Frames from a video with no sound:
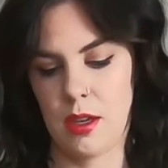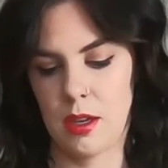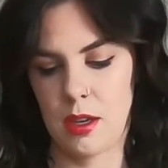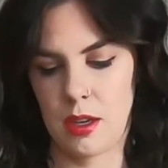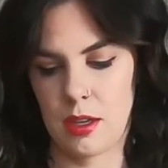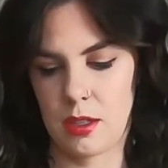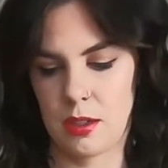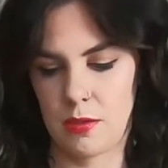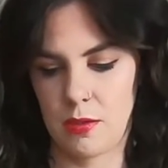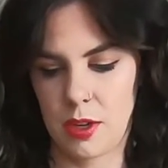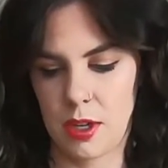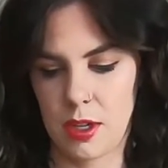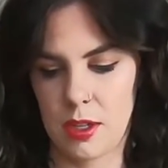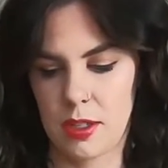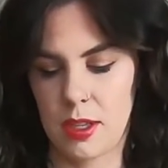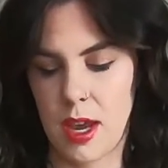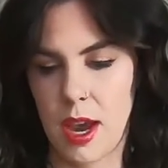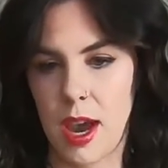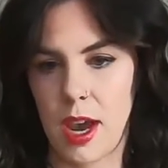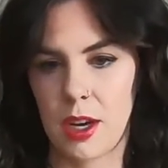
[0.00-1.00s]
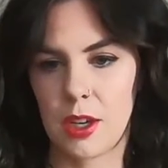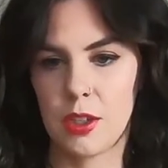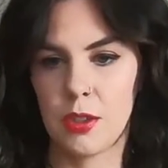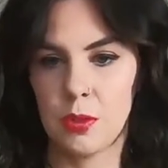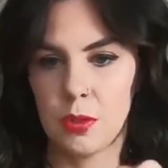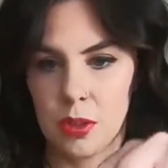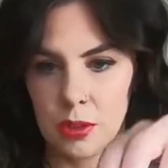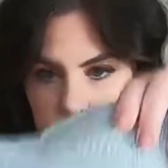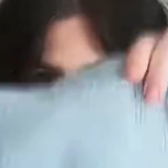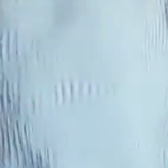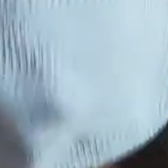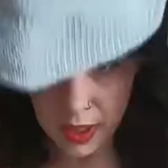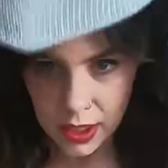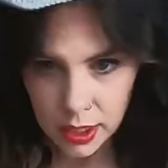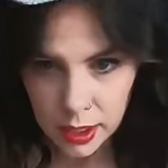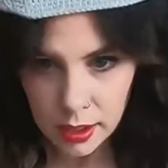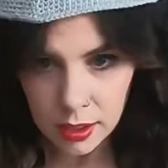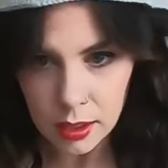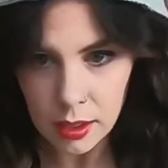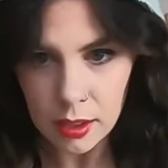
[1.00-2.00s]
As far as actual
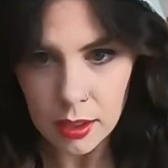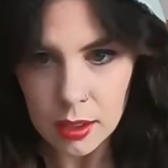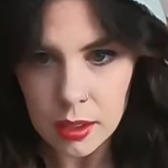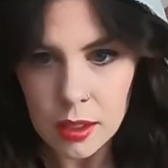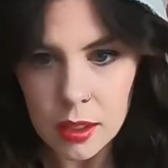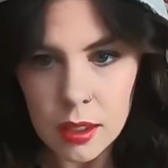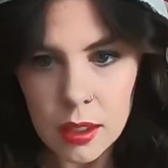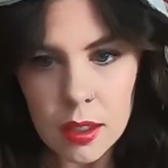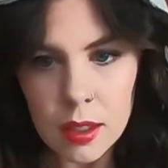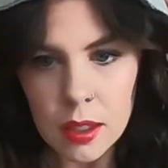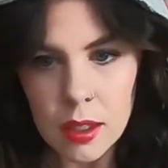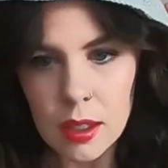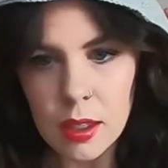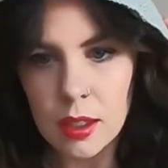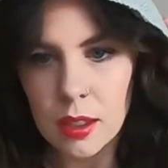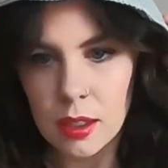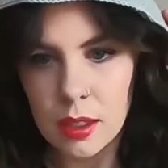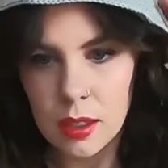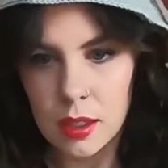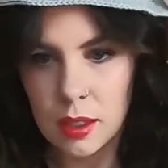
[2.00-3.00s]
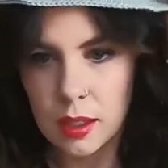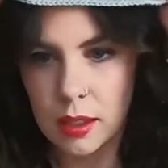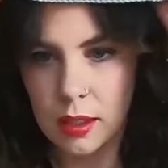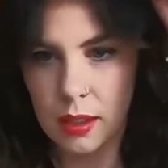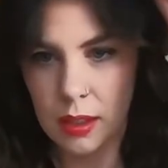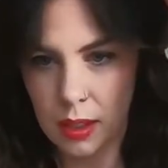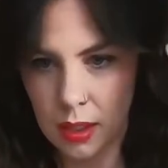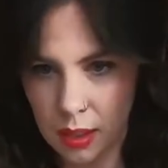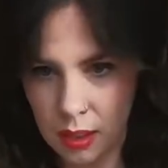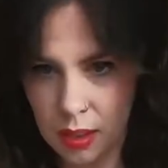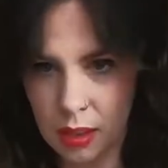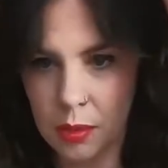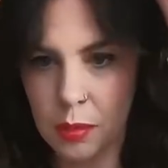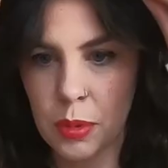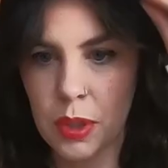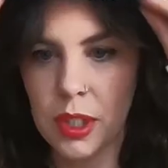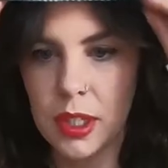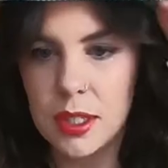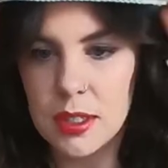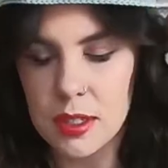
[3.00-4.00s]
fitting, they are a
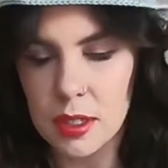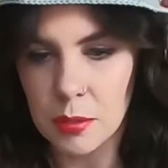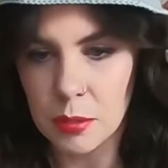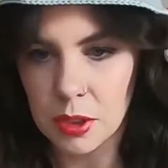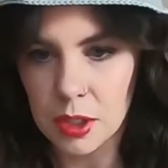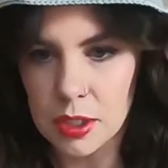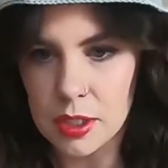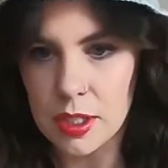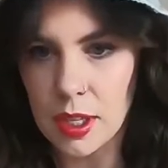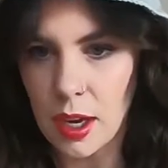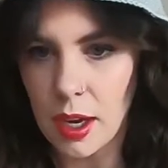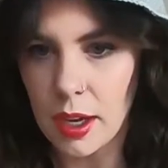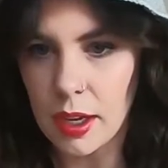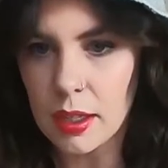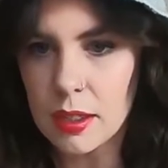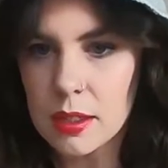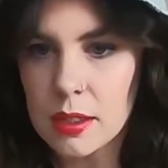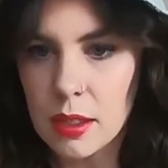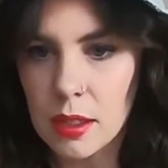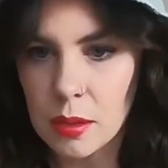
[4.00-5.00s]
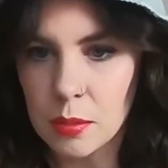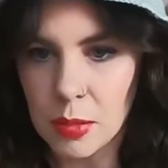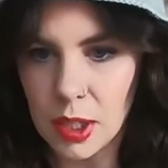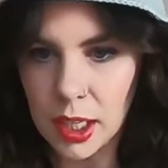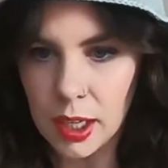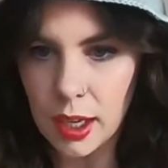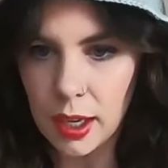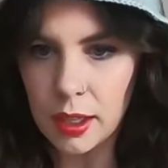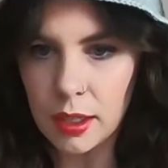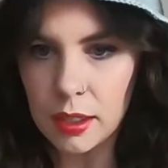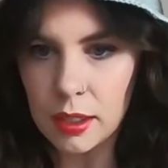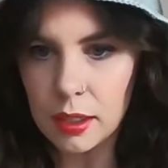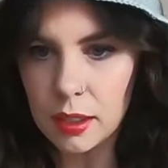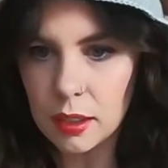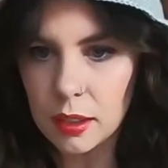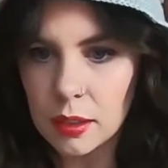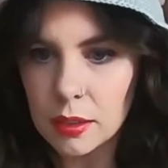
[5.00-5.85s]
pretty similar size on my head.